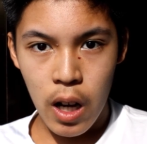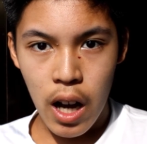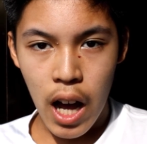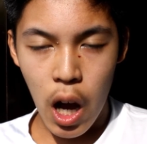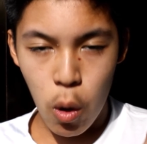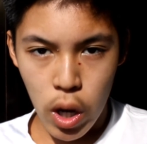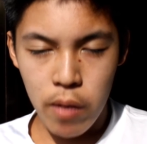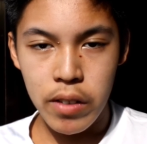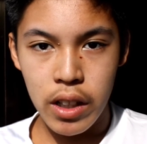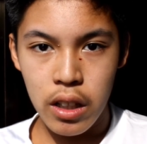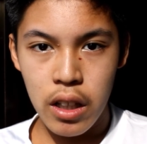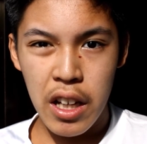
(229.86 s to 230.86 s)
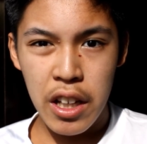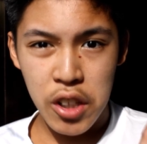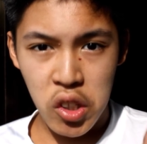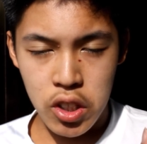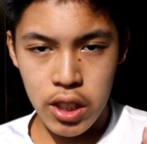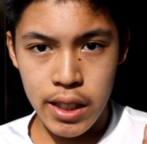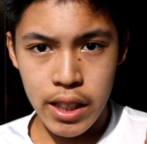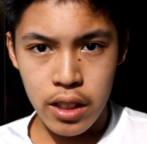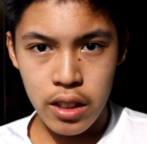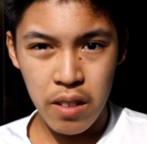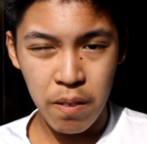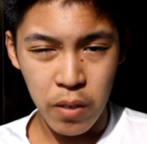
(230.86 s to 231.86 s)
However,
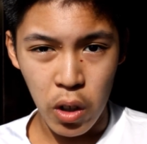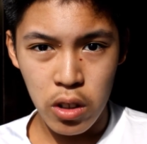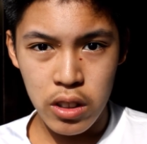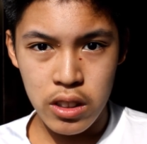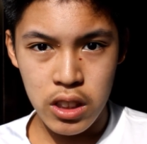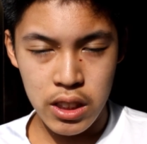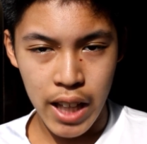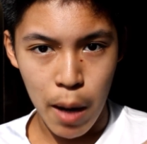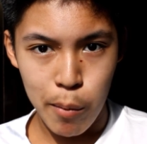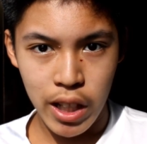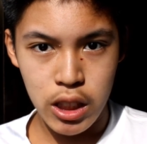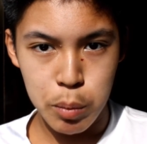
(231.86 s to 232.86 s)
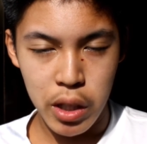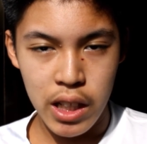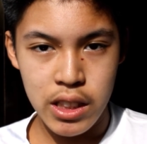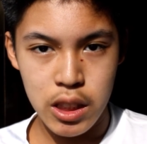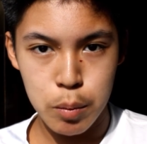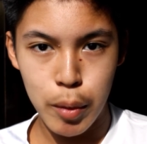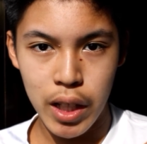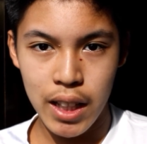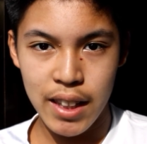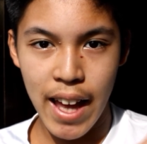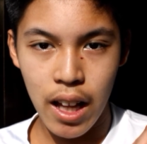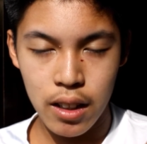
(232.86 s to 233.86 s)
usually the phone's camera experience is pretty
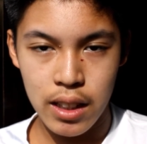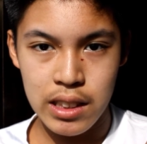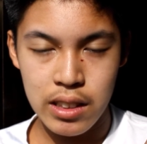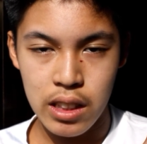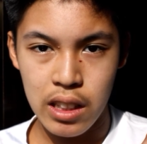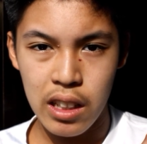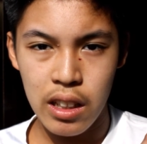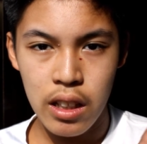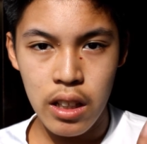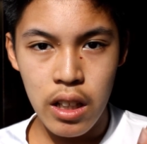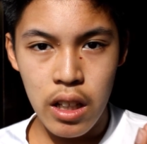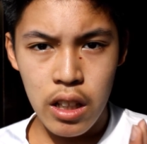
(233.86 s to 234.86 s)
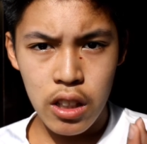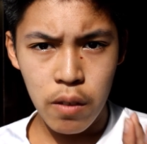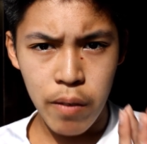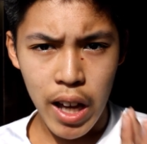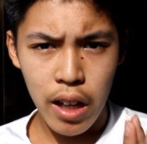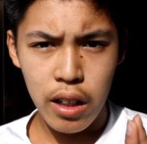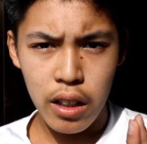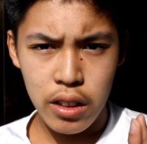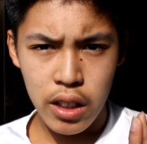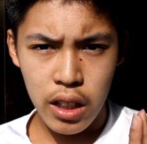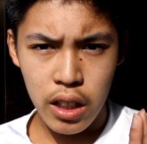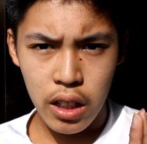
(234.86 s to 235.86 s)
lackluster.
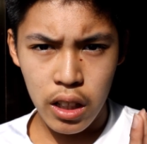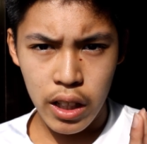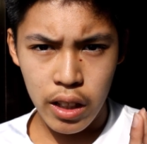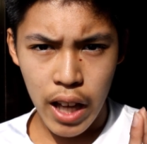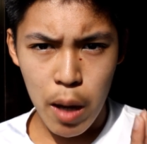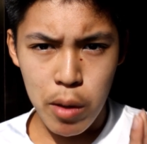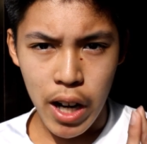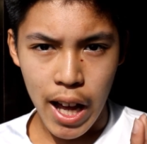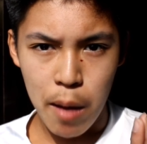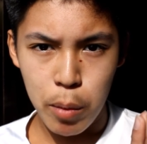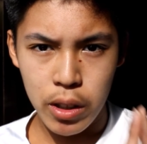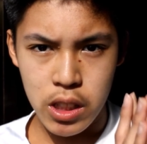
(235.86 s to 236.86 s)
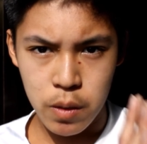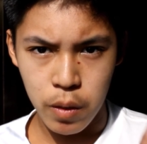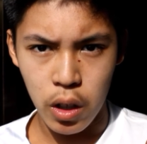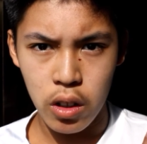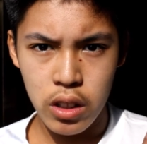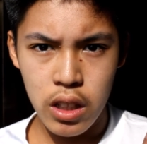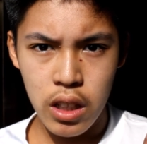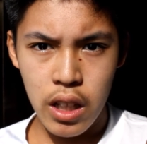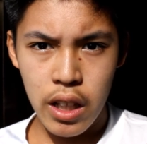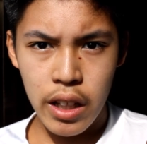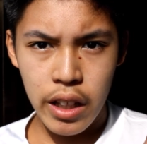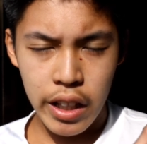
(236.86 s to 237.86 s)
The camera app on this phone
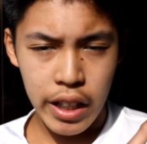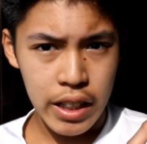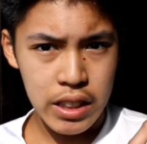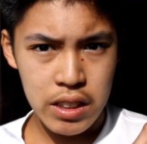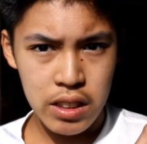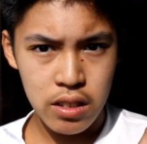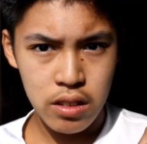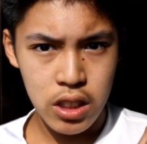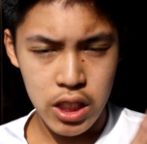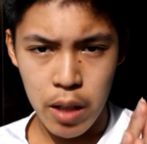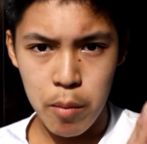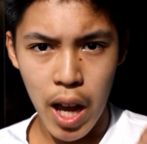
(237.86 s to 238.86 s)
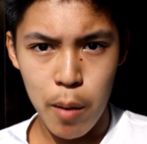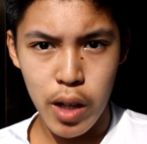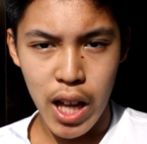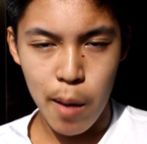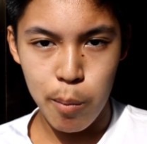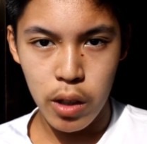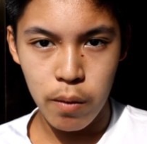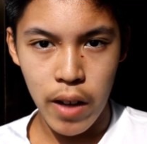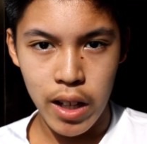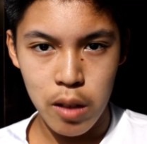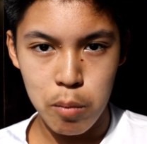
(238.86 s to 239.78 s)
is the same camera app you'll find on